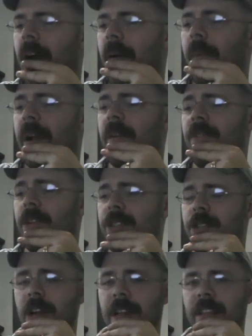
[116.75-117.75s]
when I
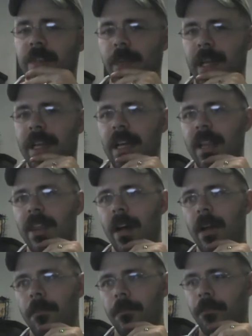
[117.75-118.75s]
first tried this blend, I
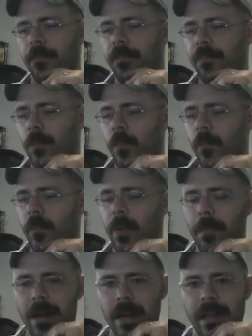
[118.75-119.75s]
thought,
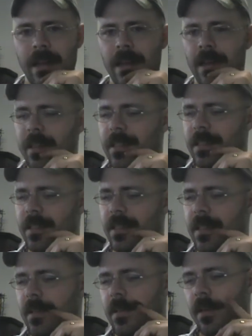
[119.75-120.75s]
my God, this
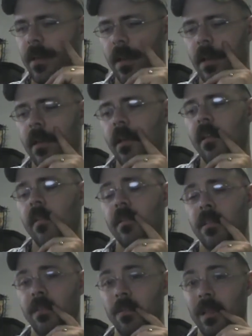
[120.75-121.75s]
is
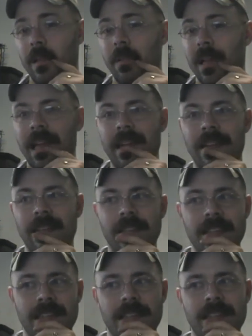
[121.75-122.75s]
really bland. This